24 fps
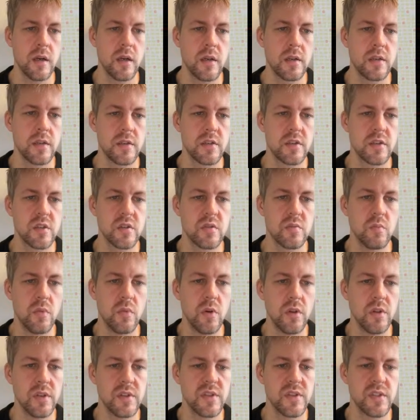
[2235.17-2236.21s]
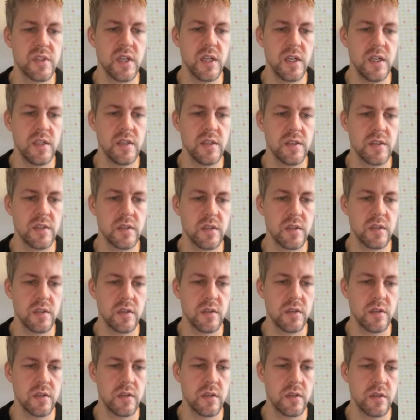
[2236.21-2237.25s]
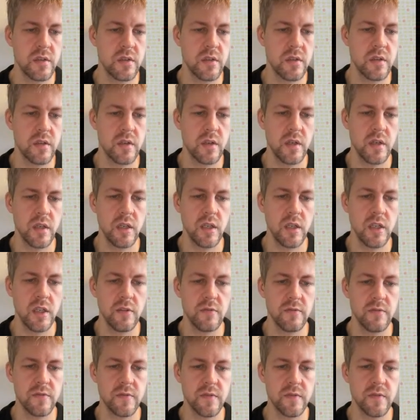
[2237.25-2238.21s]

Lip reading: smallest size if